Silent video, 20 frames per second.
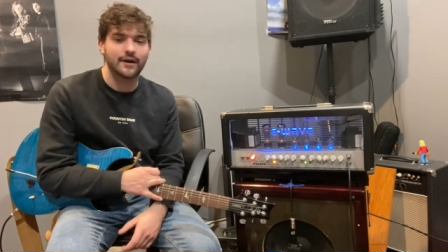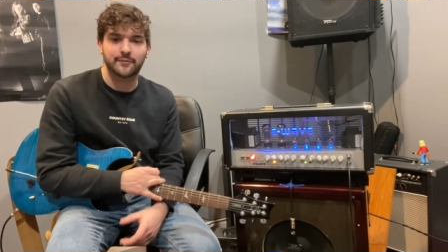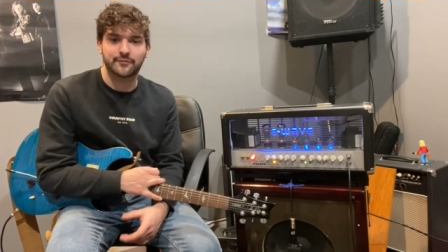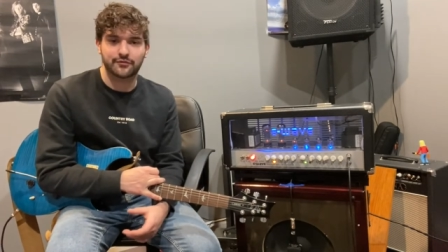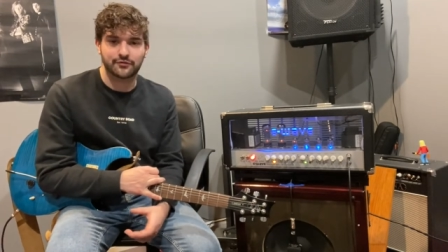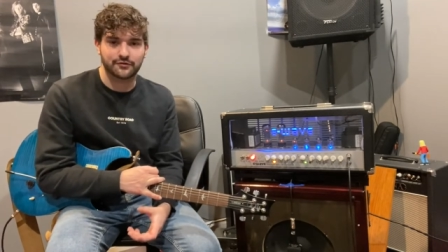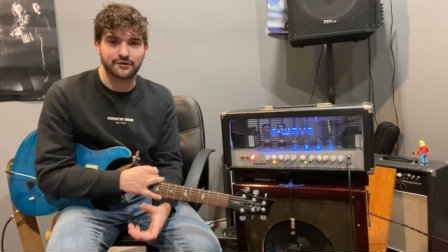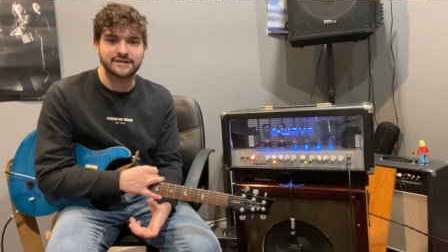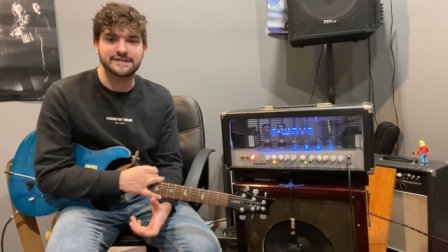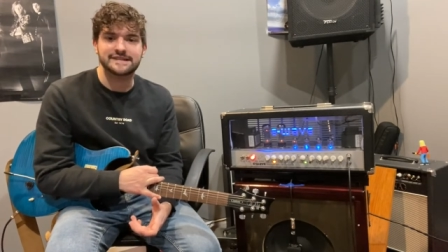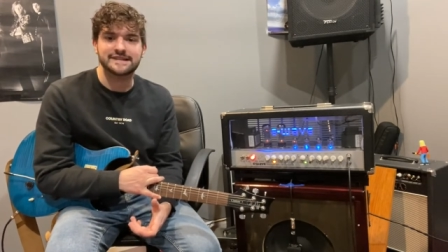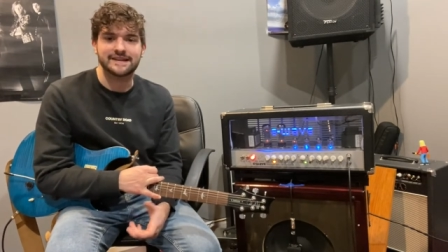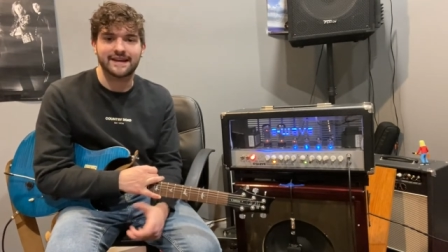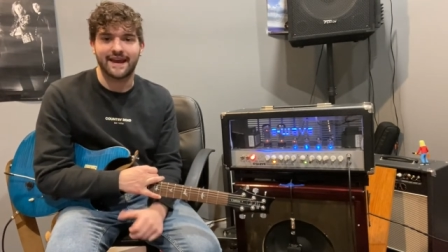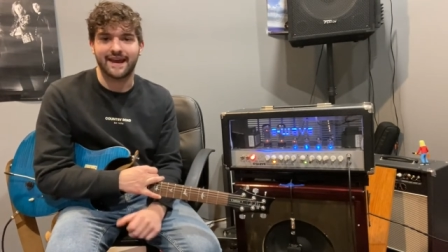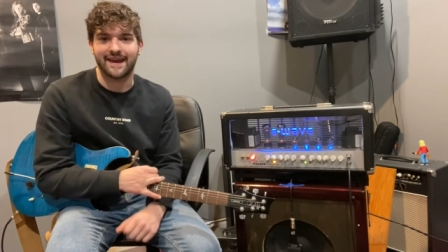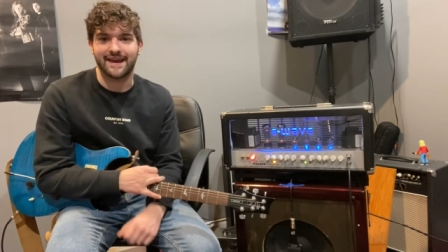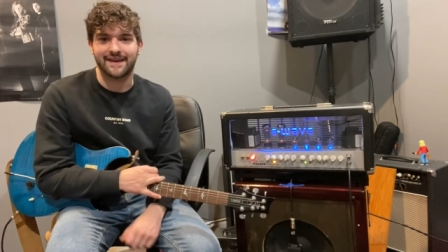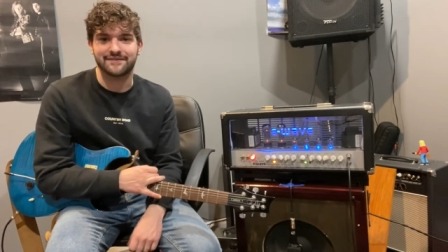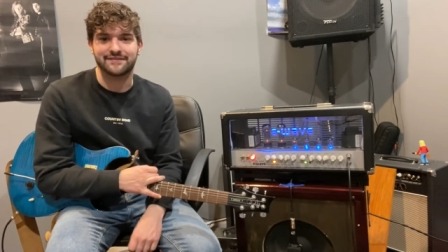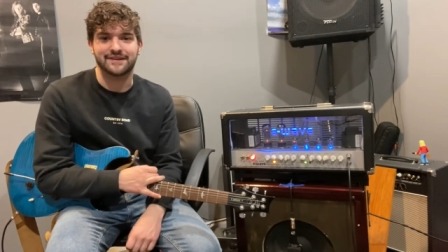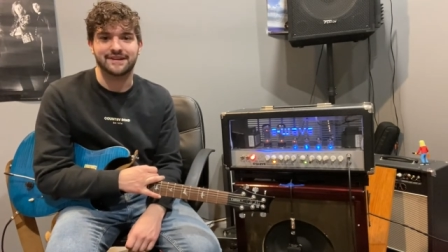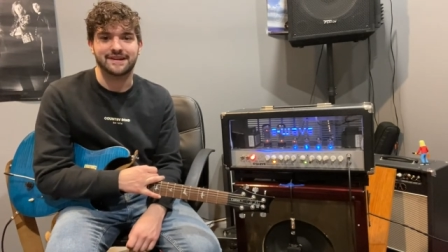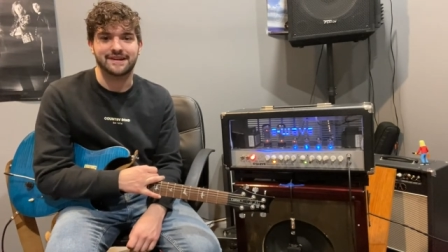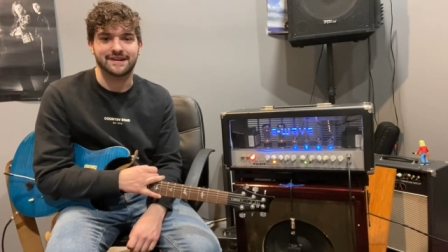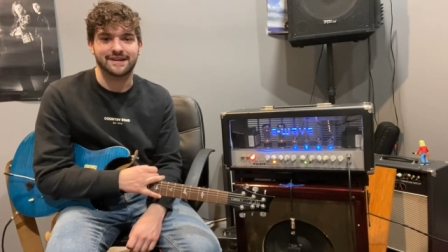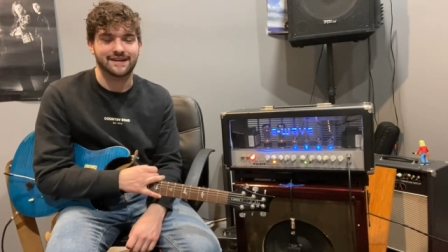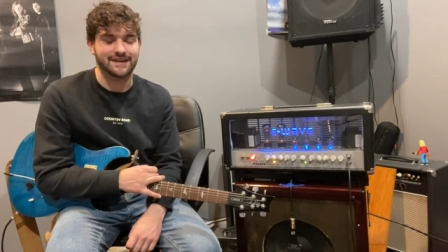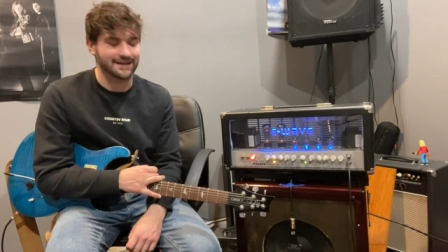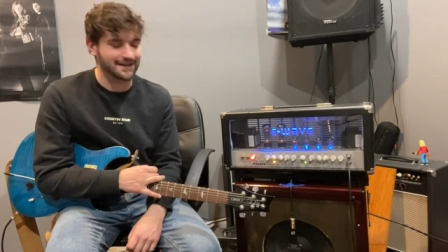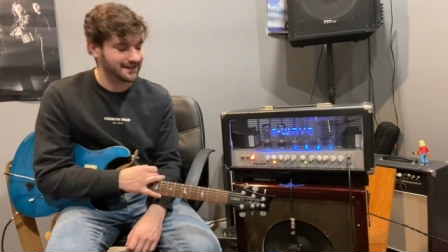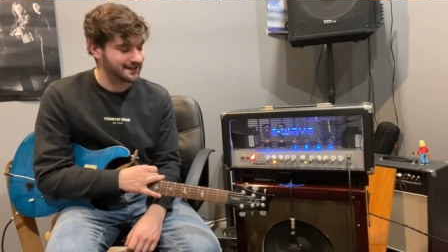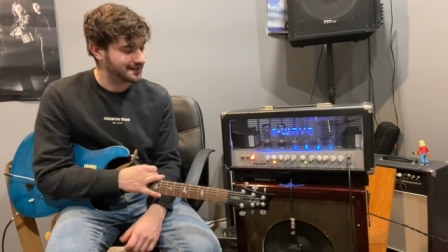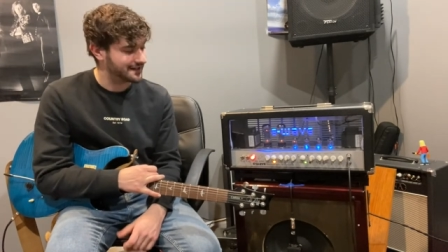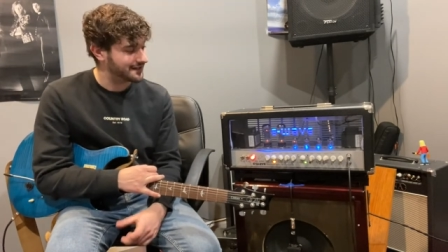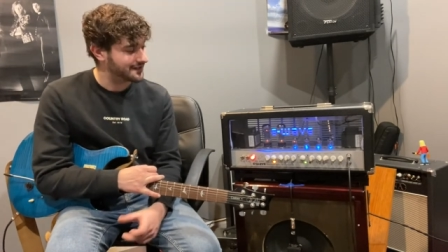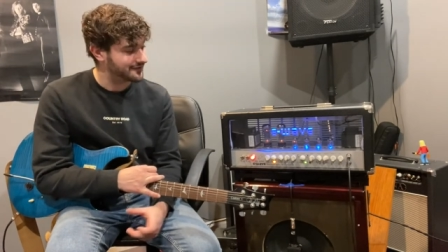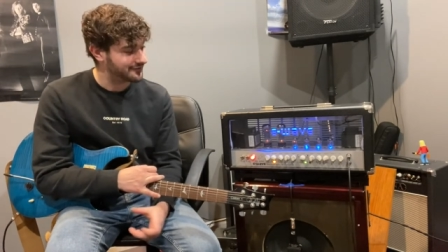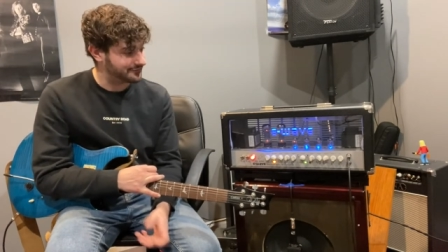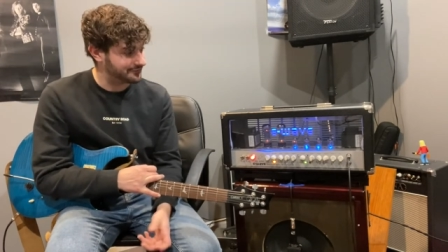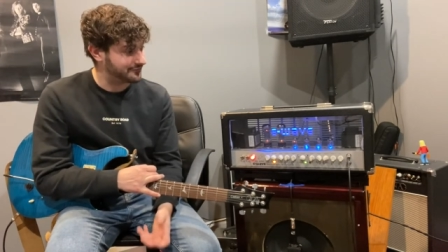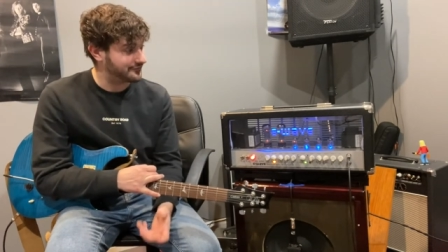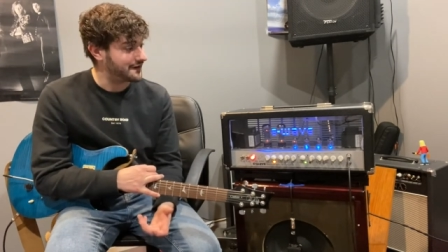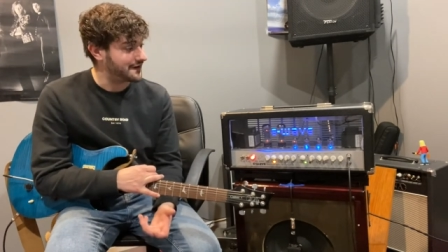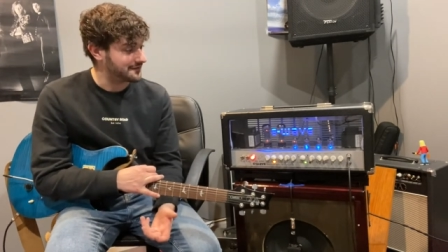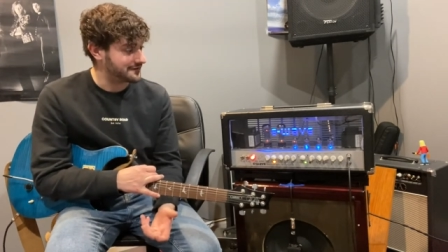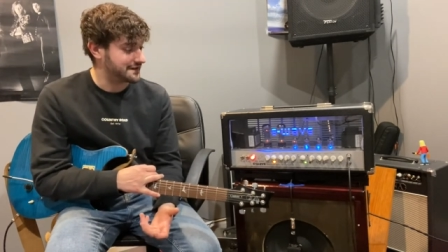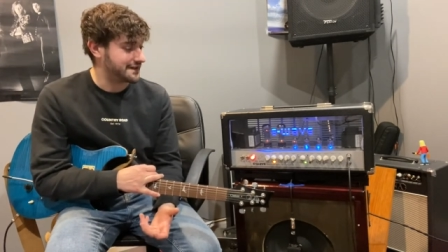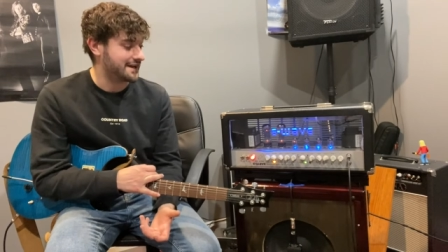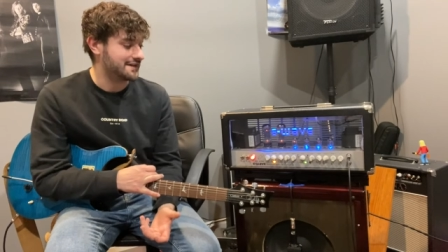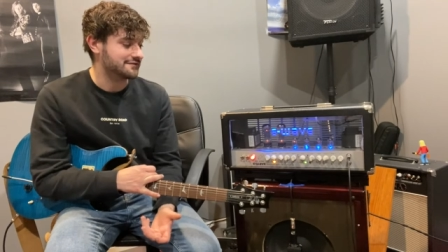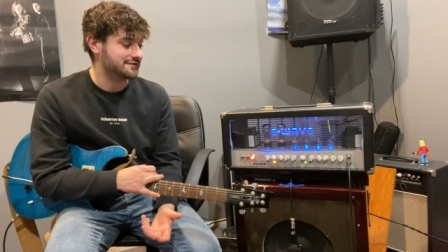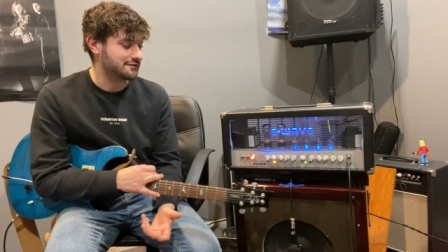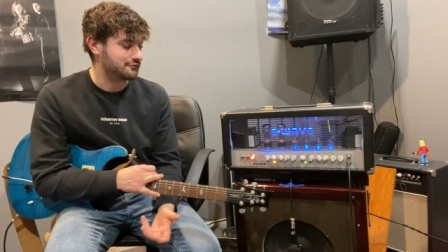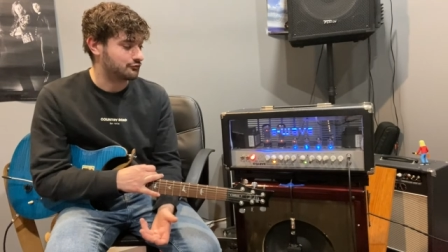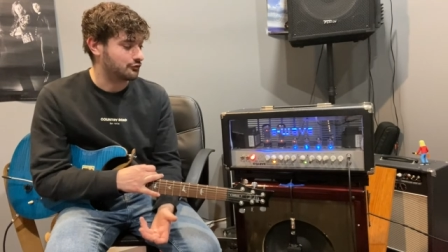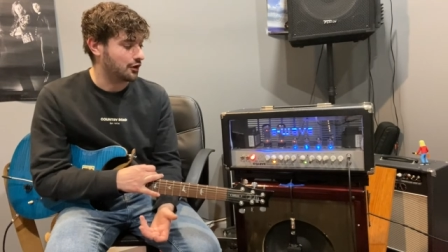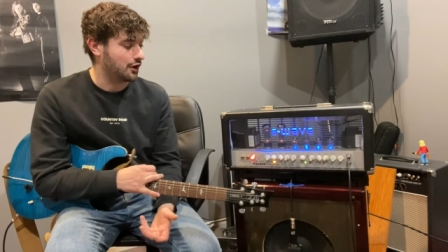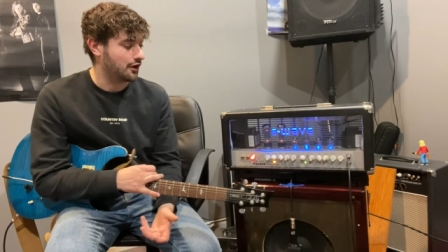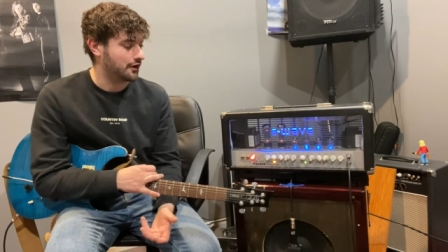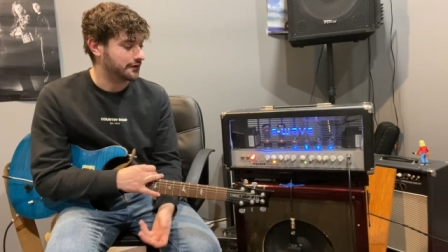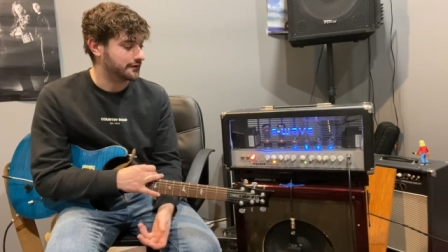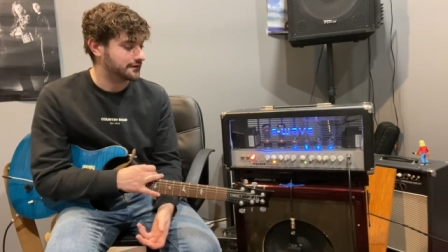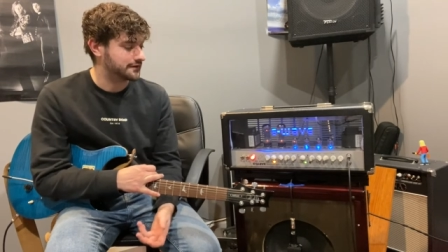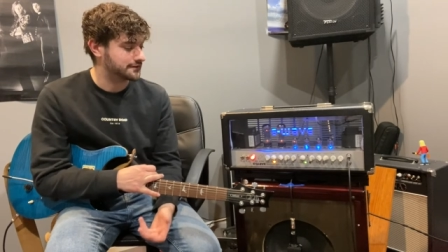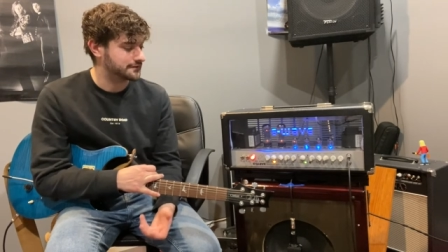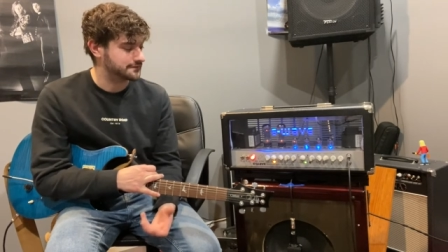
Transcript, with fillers: pretty heavy, very heavy rock,